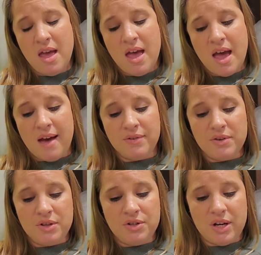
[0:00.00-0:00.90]
After
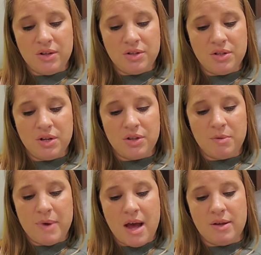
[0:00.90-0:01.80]
the dreidels took their
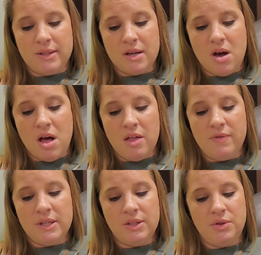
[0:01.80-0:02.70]
bows, all
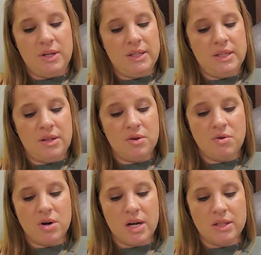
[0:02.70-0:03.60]
of the students in the
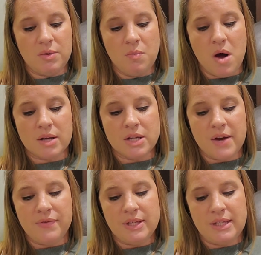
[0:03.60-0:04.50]
chorus walked
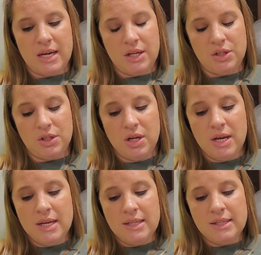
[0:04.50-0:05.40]
off the stage.
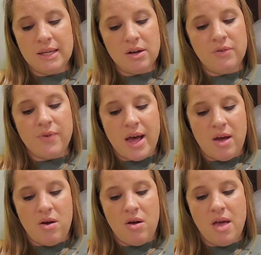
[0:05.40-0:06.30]
Single
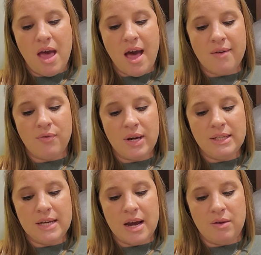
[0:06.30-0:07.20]
file, halfway
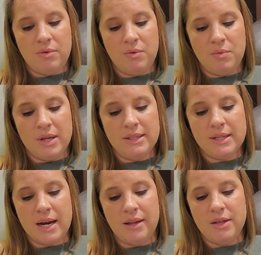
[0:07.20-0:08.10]
down one
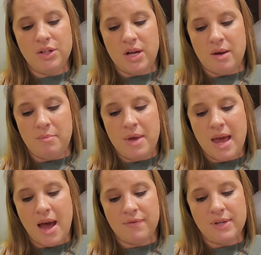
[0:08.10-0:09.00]
side of the gym,
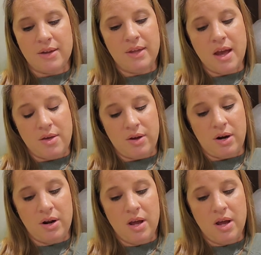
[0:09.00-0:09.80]
half down the other.